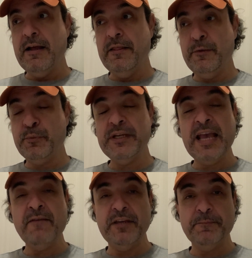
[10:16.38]
they're pretty
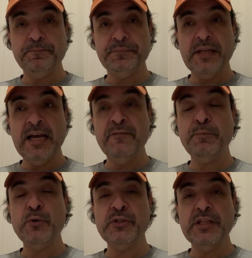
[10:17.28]
heavy. I
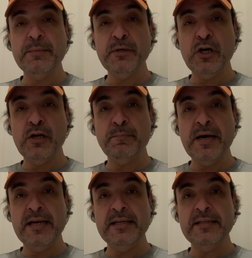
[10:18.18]
posted them on
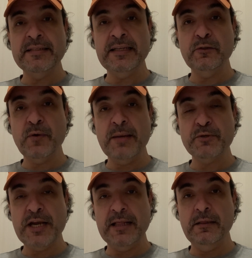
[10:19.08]
my Telegram
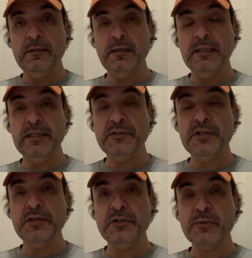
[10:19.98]
channel. A link is in
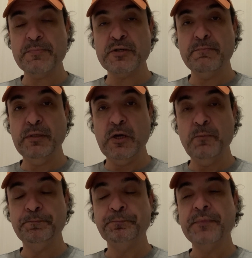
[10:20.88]
the description below.